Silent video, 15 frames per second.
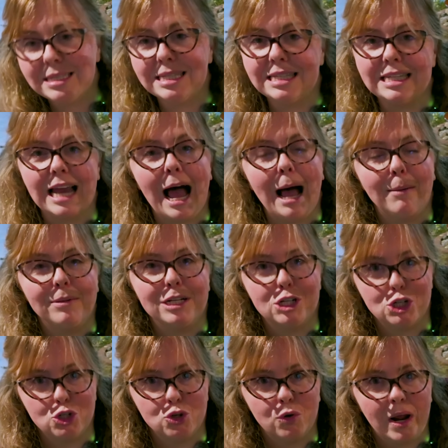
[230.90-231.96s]

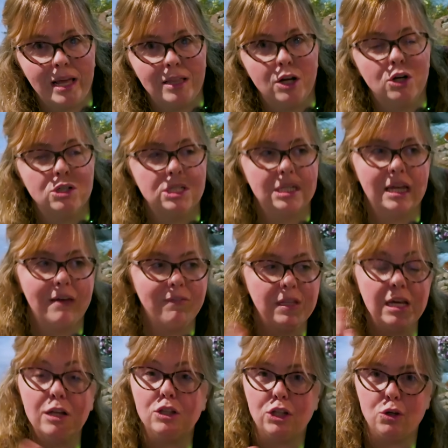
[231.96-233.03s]
established trailer to give
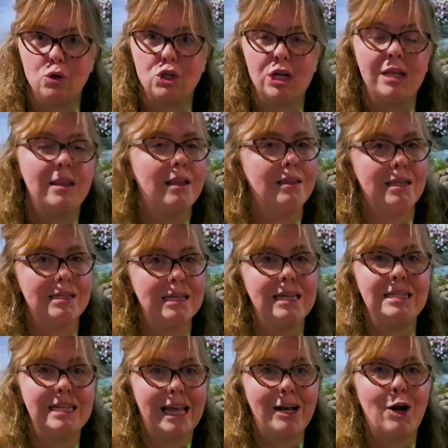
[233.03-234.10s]
the illusion that this
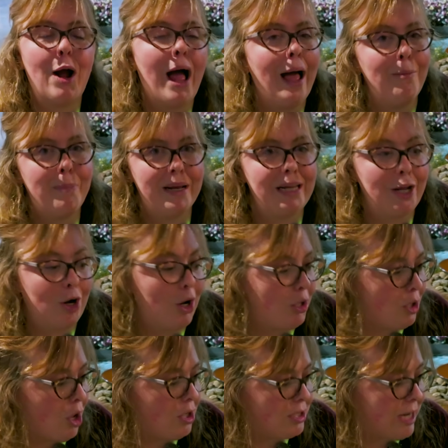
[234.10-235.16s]
container had been here a
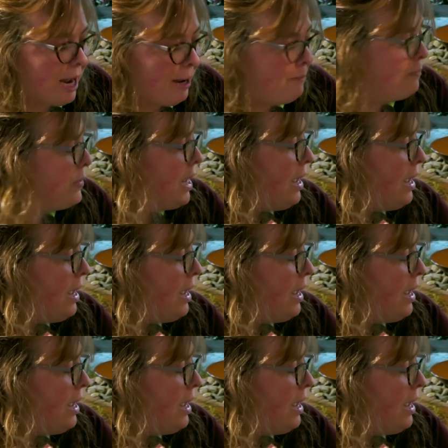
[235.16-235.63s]
long time.